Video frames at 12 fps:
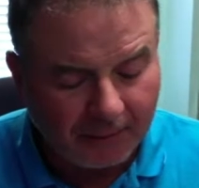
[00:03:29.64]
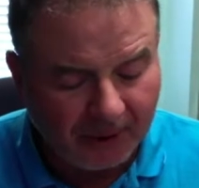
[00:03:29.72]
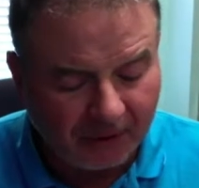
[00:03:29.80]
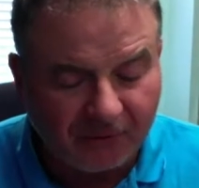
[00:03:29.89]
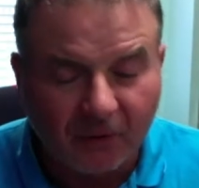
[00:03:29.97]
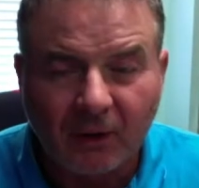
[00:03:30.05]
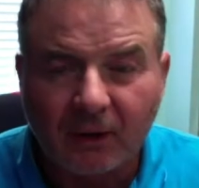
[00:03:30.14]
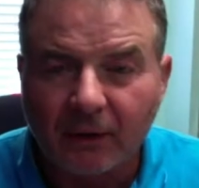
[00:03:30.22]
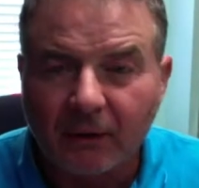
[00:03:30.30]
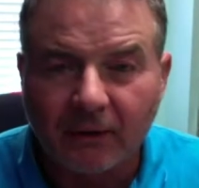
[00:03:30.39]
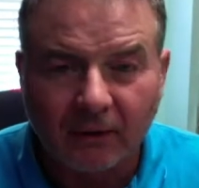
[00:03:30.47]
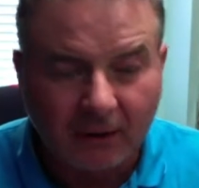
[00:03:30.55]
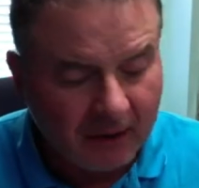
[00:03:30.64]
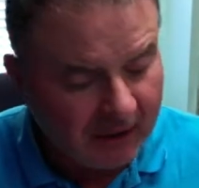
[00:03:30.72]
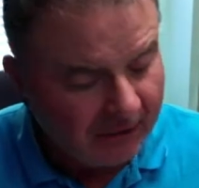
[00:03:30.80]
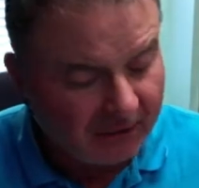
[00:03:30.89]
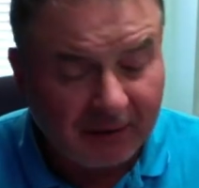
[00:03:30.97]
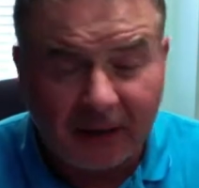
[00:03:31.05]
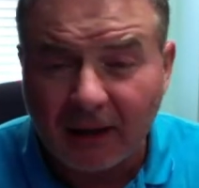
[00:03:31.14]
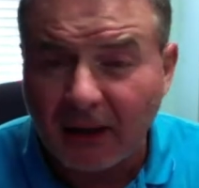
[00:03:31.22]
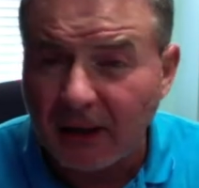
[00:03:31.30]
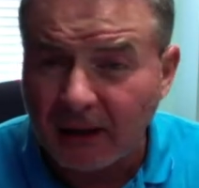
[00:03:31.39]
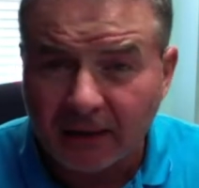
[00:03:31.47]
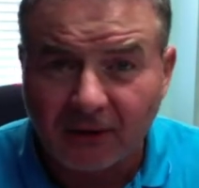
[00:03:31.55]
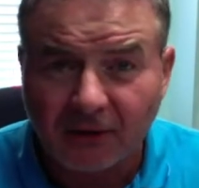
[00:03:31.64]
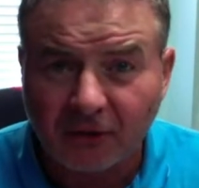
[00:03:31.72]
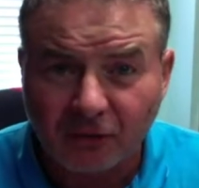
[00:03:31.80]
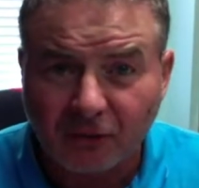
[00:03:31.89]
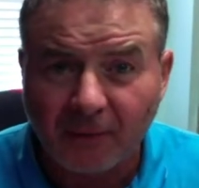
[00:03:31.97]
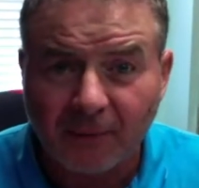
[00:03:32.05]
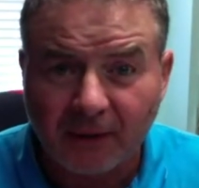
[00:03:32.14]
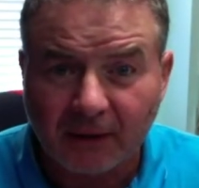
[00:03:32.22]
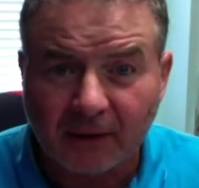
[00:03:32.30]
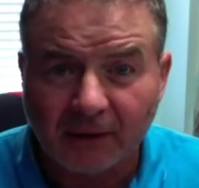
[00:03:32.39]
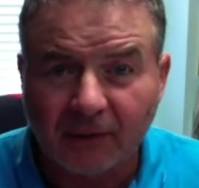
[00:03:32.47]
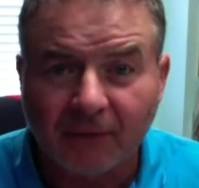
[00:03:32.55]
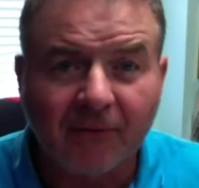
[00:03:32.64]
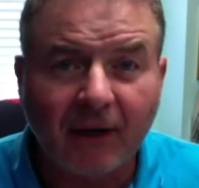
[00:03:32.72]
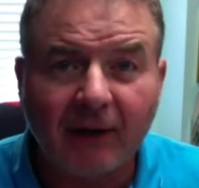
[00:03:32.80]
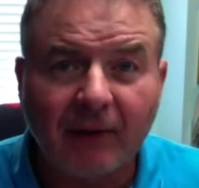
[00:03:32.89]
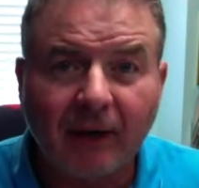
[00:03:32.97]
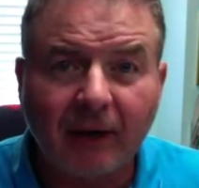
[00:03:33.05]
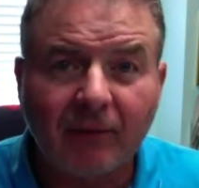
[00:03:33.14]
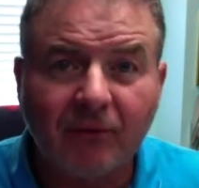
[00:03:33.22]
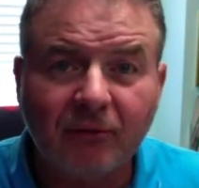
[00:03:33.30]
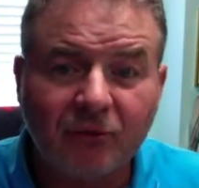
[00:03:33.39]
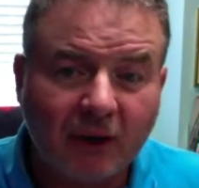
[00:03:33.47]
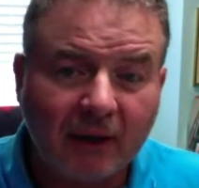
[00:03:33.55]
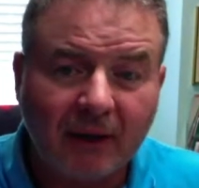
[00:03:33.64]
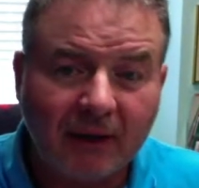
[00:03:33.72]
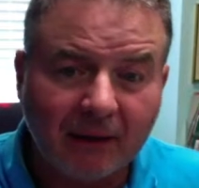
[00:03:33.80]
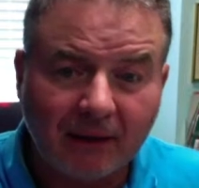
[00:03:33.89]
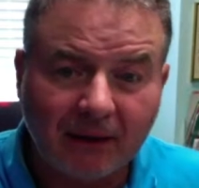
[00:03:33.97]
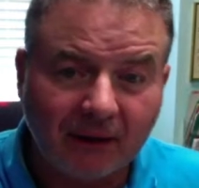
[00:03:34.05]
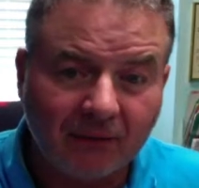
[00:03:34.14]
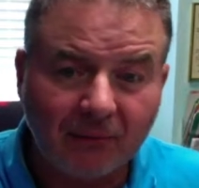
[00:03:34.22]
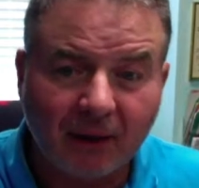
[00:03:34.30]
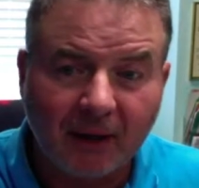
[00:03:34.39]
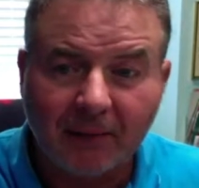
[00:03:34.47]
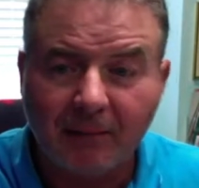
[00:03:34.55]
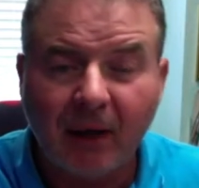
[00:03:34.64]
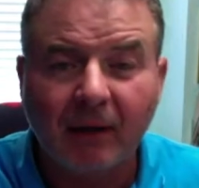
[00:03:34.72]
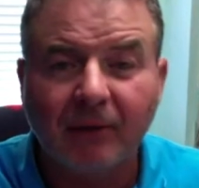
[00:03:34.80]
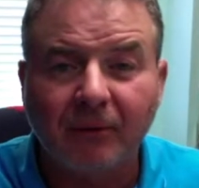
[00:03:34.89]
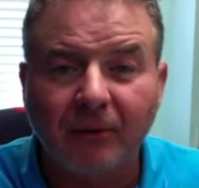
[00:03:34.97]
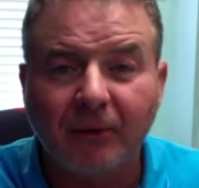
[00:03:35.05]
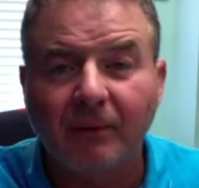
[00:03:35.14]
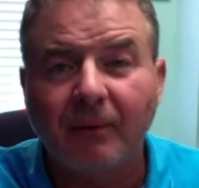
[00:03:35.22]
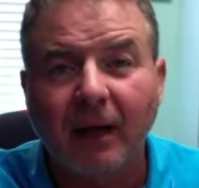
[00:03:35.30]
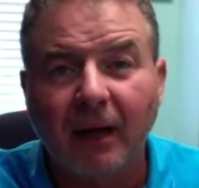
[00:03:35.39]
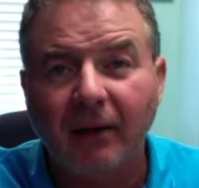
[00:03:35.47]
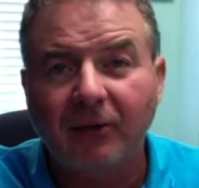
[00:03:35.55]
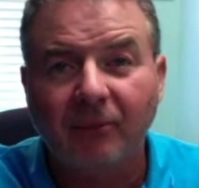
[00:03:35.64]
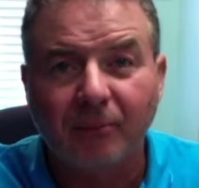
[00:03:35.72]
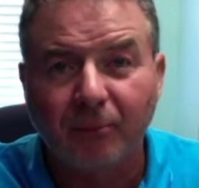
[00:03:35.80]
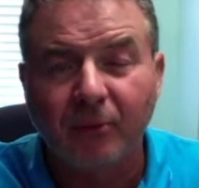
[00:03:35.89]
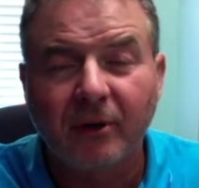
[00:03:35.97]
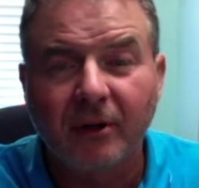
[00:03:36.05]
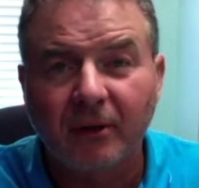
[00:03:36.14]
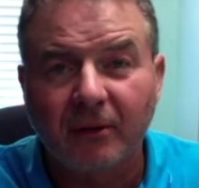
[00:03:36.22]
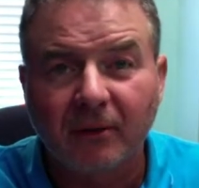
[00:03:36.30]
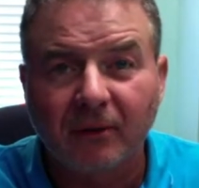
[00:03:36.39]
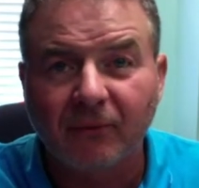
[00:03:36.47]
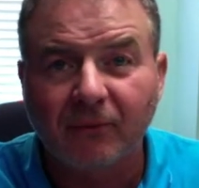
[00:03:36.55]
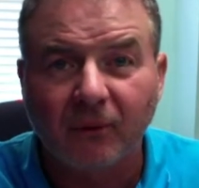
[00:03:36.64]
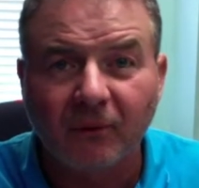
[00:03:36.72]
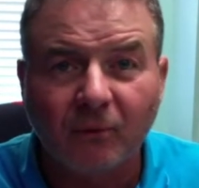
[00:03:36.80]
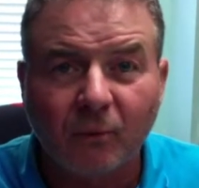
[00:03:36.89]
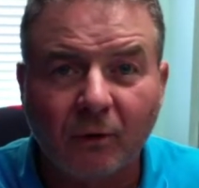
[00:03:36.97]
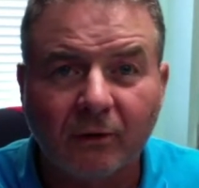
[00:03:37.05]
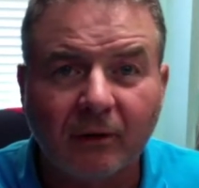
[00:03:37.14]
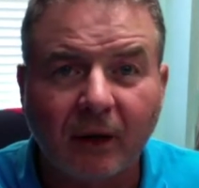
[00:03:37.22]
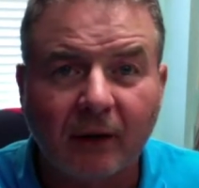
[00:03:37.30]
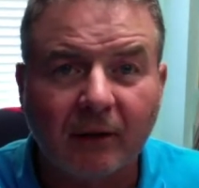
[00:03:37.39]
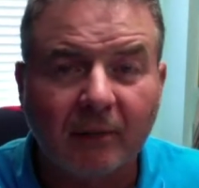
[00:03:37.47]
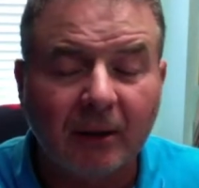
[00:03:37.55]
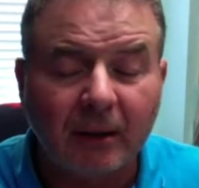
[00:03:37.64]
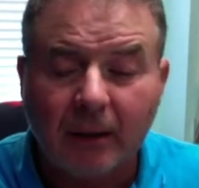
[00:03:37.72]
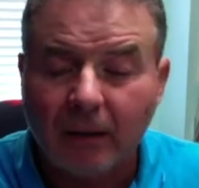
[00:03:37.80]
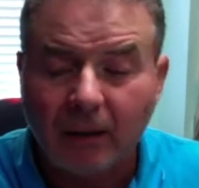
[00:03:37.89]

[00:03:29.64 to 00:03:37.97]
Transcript: It's very clear. The 1080 is extremely clear. In fact, I was checking it against my monitor here when I had some print on here for a Word document,